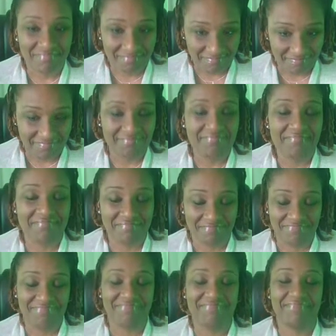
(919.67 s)
And that's
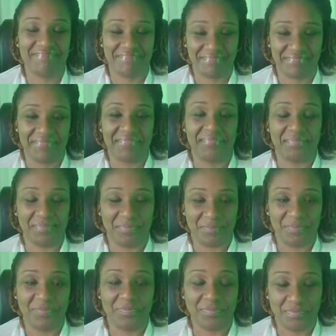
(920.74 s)
something I'm still working
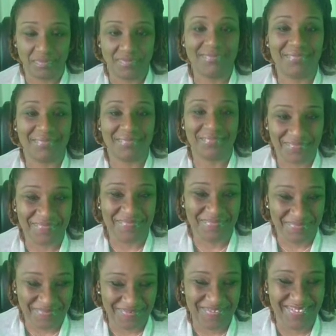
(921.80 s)
on. I ain't about to sit here and
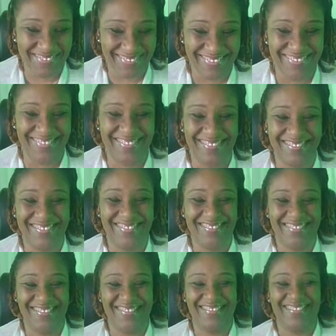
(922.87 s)
act like I got it, because
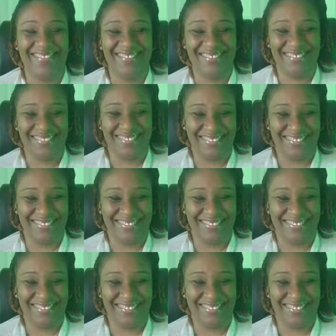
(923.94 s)
I don't.